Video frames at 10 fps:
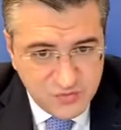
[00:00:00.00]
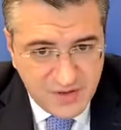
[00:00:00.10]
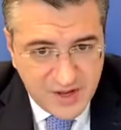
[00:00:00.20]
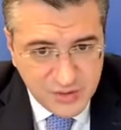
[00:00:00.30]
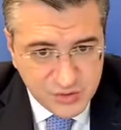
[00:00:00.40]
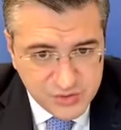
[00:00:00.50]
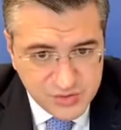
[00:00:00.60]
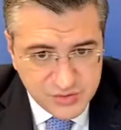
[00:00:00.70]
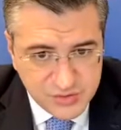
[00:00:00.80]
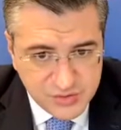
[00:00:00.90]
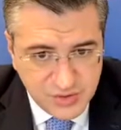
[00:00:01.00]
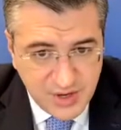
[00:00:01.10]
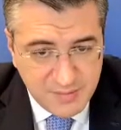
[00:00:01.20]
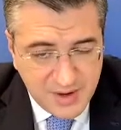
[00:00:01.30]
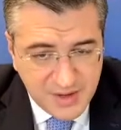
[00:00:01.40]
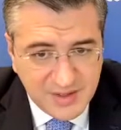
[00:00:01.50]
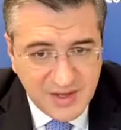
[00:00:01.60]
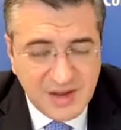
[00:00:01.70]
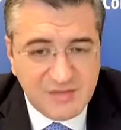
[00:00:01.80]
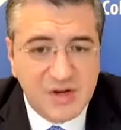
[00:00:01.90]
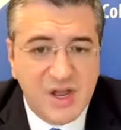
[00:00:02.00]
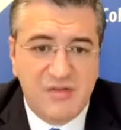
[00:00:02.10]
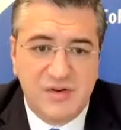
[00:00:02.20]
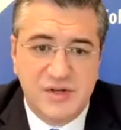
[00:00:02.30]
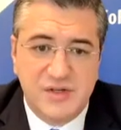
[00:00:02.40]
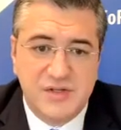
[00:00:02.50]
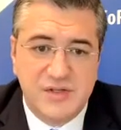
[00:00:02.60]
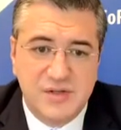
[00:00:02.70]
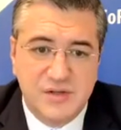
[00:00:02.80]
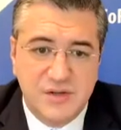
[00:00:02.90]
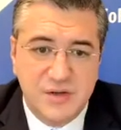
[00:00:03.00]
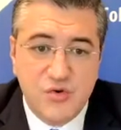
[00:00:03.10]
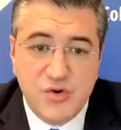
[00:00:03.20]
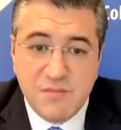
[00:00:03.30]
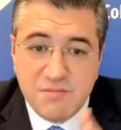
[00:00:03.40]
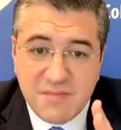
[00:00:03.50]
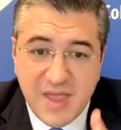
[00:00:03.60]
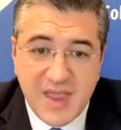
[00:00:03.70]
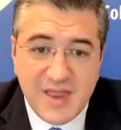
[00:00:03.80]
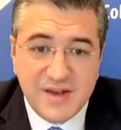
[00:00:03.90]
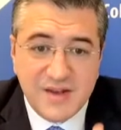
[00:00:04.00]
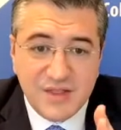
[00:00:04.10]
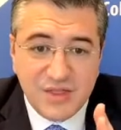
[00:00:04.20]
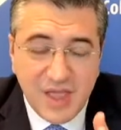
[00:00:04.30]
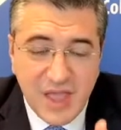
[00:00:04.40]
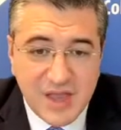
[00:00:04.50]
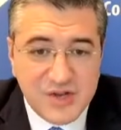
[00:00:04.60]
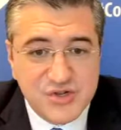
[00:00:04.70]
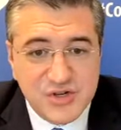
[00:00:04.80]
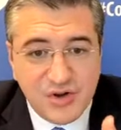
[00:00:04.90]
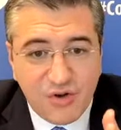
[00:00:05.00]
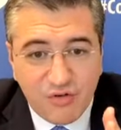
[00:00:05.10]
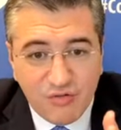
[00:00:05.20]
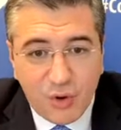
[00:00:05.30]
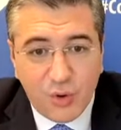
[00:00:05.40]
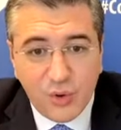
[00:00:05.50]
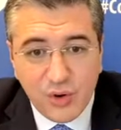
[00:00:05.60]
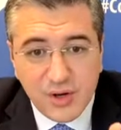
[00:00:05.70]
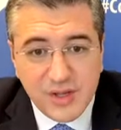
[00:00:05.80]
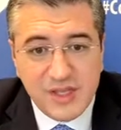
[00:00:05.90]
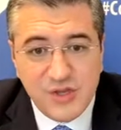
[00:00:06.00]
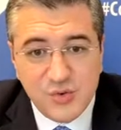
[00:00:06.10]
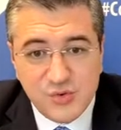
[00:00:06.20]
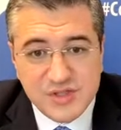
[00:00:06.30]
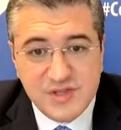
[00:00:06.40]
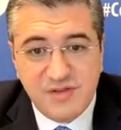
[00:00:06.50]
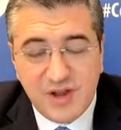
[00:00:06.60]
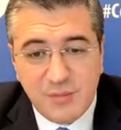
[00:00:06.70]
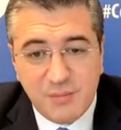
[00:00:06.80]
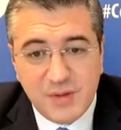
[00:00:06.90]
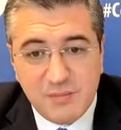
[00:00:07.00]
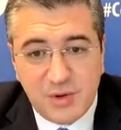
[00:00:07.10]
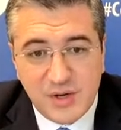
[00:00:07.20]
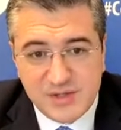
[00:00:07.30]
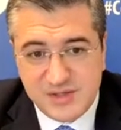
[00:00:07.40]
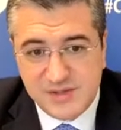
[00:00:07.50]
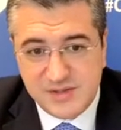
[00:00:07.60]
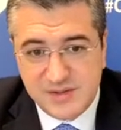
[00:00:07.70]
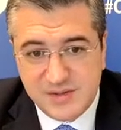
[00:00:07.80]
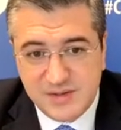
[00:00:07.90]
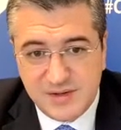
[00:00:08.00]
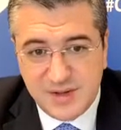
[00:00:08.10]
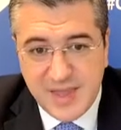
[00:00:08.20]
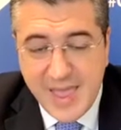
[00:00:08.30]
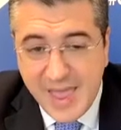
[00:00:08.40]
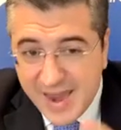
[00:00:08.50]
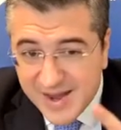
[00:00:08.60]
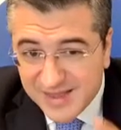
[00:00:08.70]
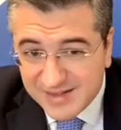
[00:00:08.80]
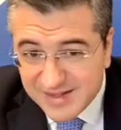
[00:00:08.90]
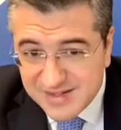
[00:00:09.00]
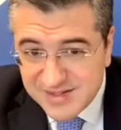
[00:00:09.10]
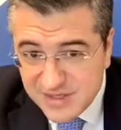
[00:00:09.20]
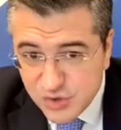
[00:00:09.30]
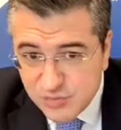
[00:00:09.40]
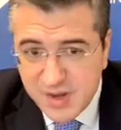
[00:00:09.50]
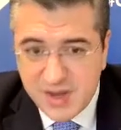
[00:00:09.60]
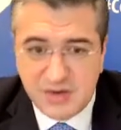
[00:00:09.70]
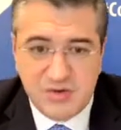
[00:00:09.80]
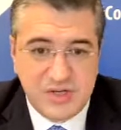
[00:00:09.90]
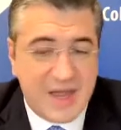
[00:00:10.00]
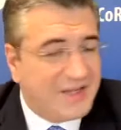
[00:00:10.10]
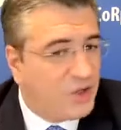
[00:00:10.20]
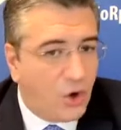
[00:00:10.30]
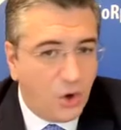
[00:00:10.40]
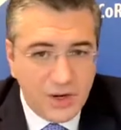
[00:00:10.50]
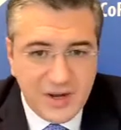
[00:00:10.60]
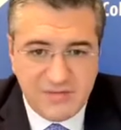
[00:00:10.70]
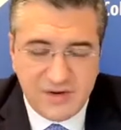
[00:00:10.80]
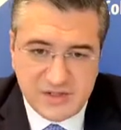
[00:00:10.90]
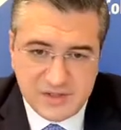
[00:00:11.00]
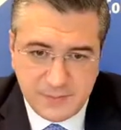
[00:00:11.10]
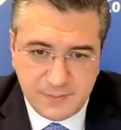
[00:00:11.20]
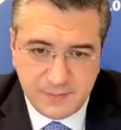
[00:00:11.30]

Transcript: values and multi-level governance remain the engine of all EU's development policies, and that decision makers at all levels